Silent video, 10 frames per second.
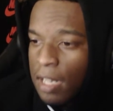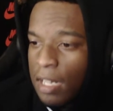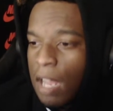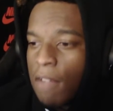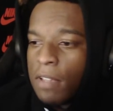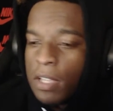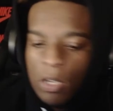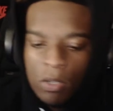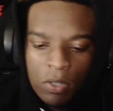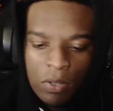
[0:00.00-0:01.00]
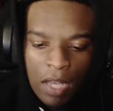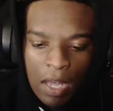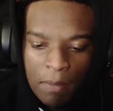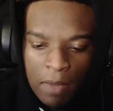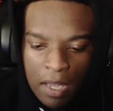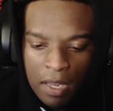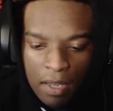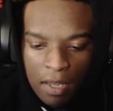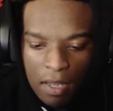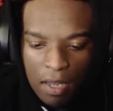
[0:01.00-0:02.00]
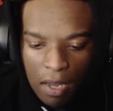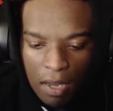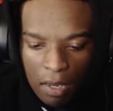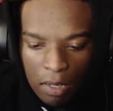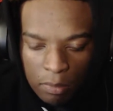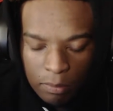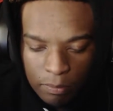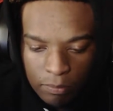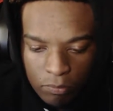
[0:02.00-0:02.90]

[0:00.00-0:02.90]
definitely go do that, man. Um,